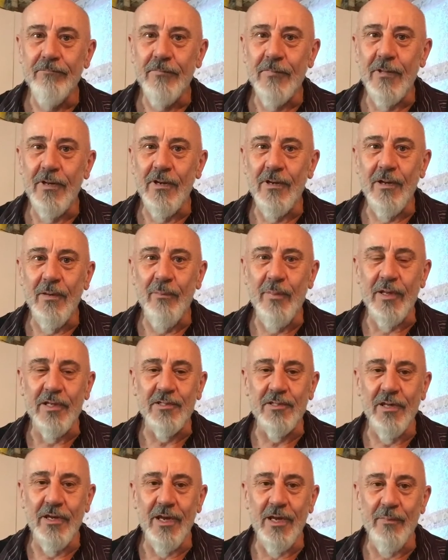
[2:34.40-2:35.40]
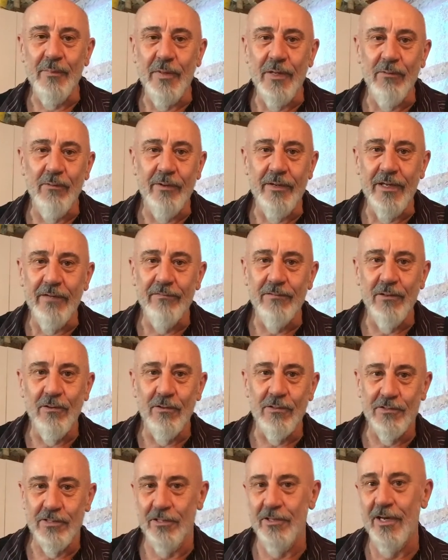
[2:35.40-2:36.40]
That a big shot MP wouldn't even
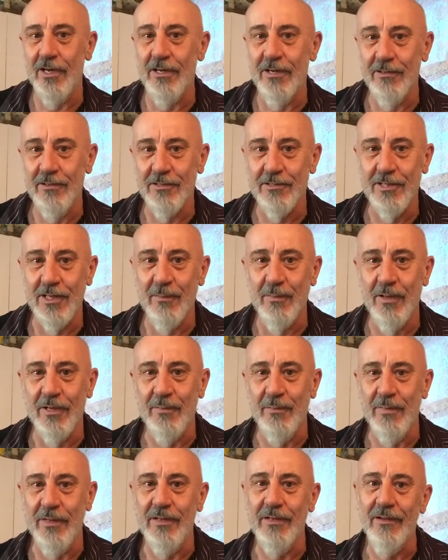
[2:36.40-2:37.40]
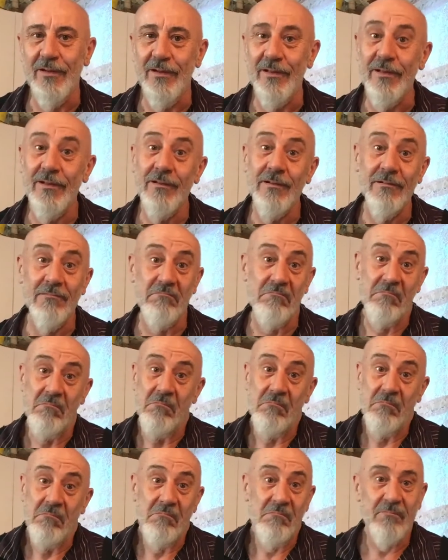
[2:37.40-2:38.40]
notice a 900 sub like me. Yeah,
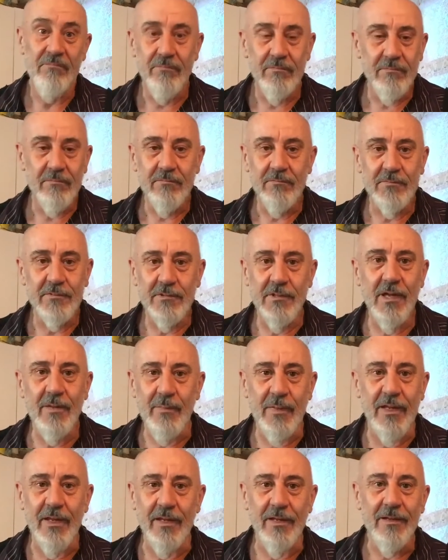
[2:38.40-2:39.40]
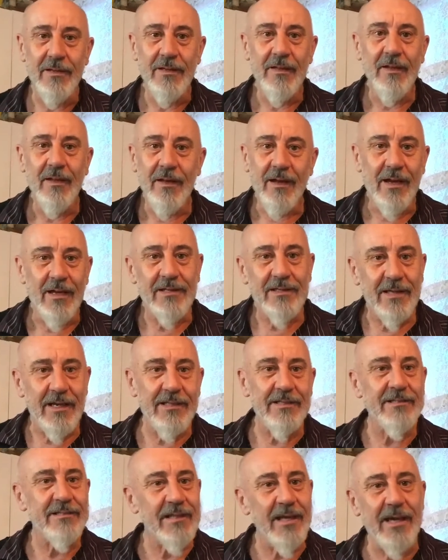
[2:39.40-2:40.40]
it's not me. Like
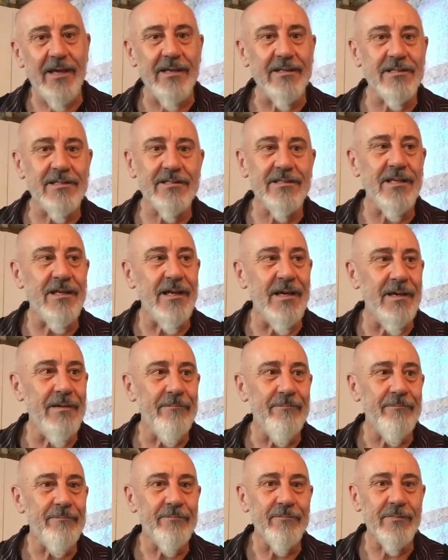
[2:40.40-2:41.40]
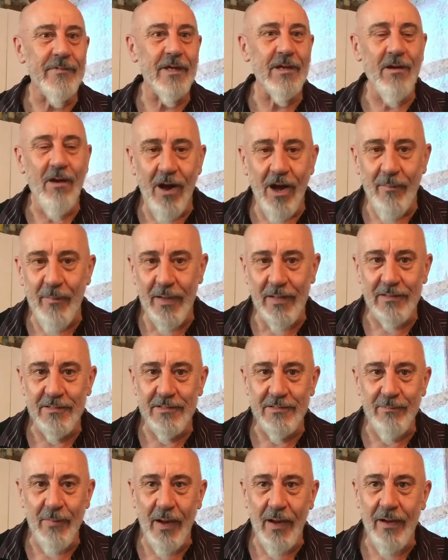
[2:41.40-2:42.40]
I said, it's the
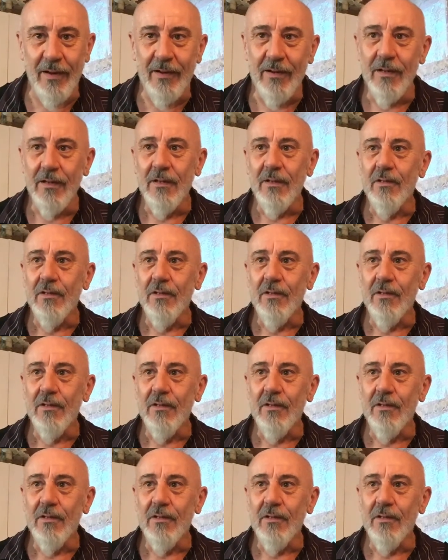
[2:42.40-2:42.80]
comments, man.